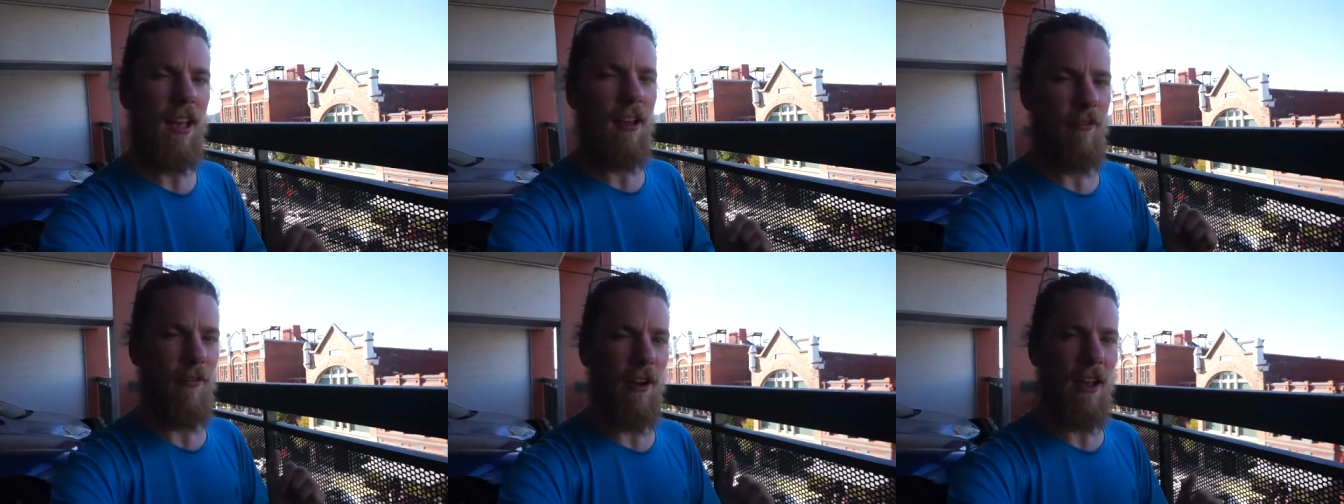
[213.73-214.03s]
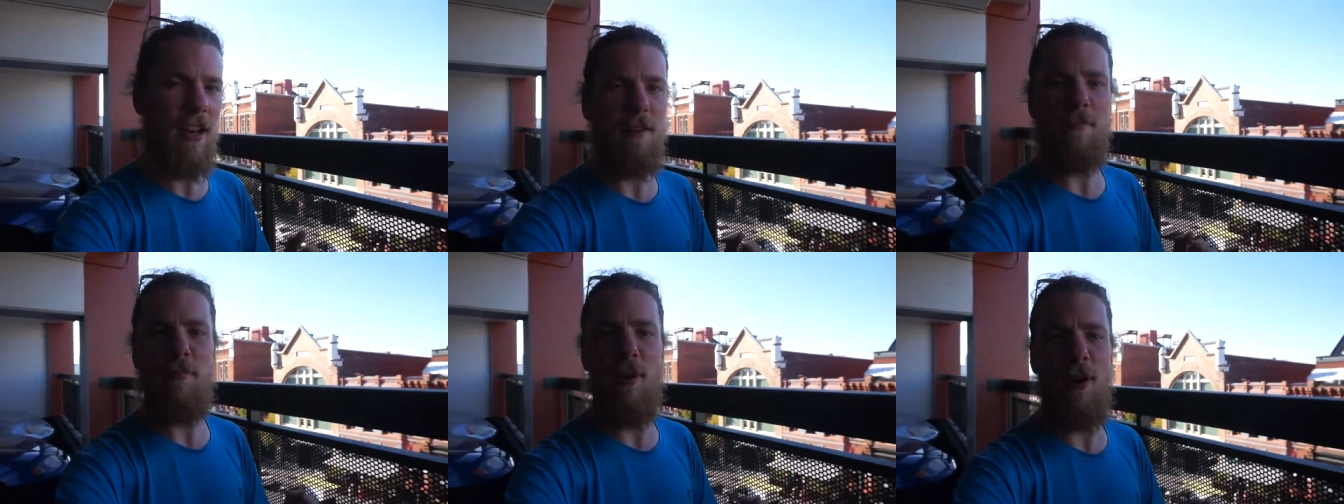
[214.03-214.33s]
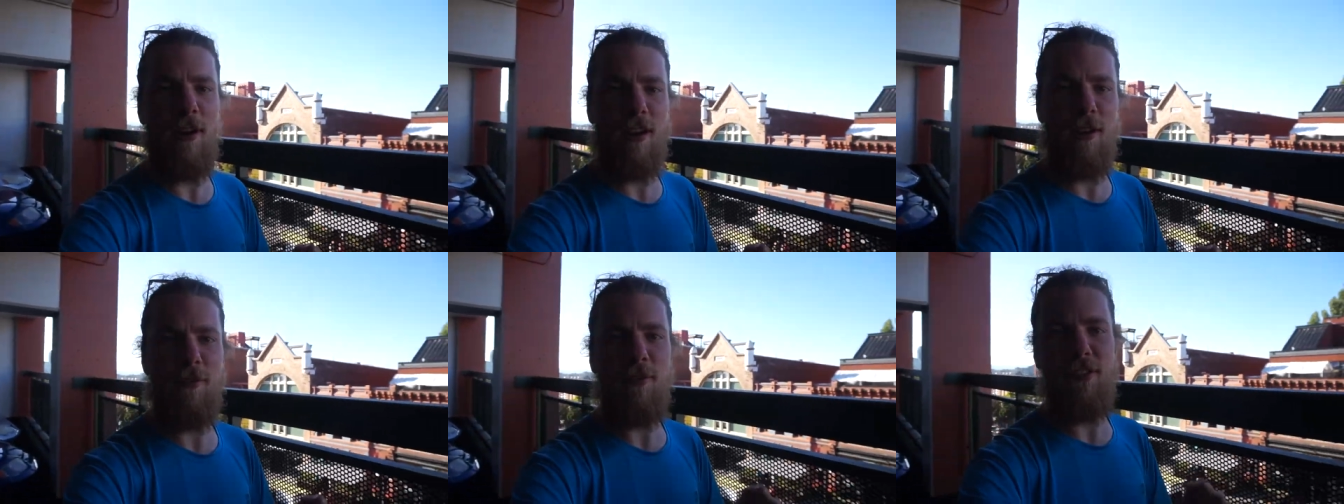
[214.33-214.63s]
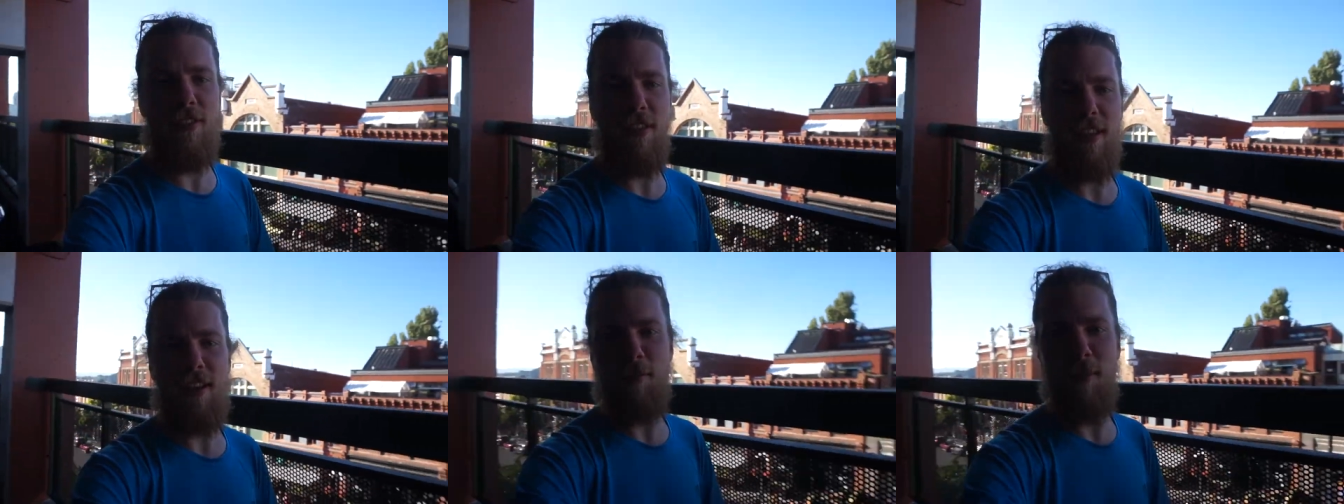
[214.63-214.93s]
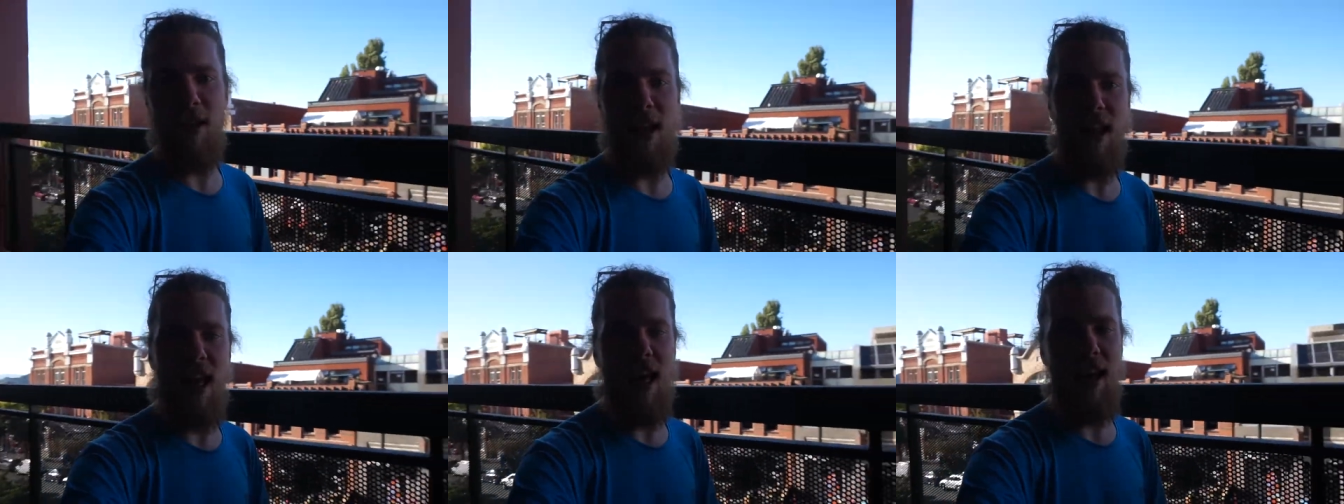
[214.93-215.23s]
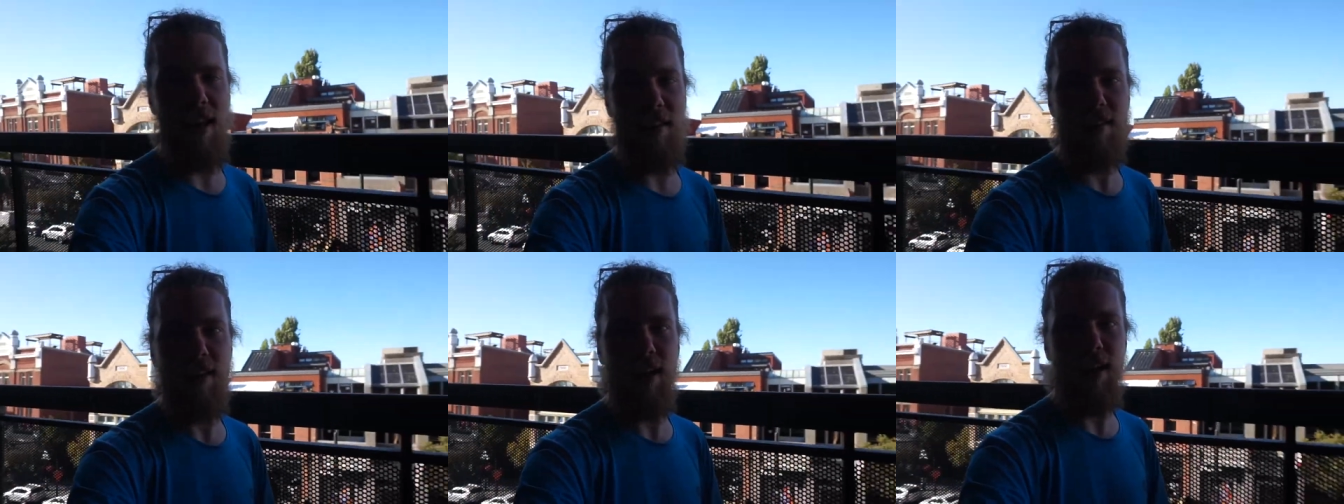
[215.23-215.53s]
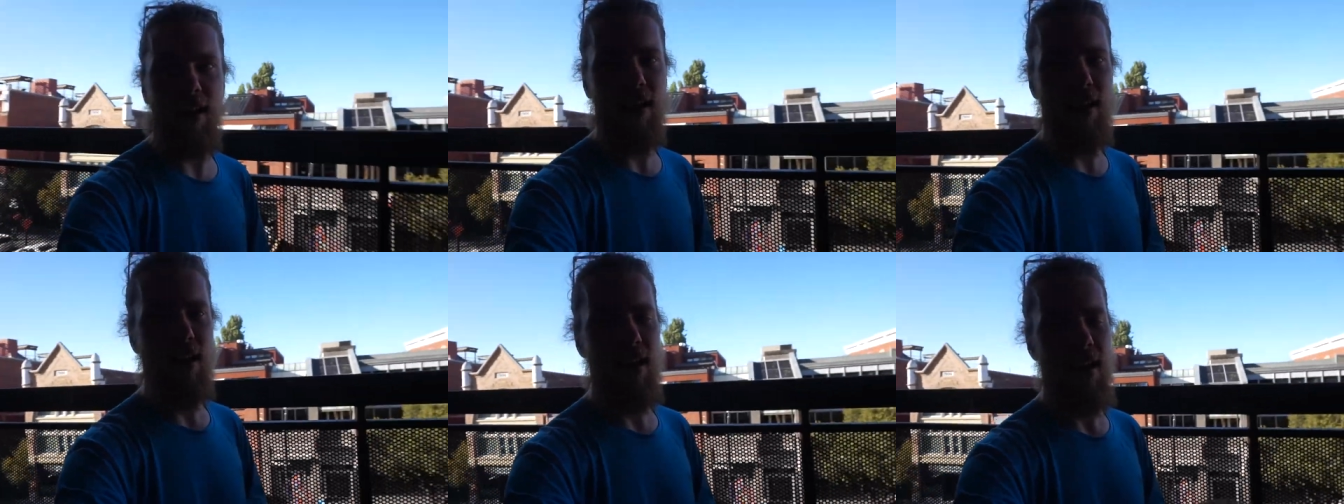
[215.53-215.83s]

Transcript: finding parking was a little bit hectic.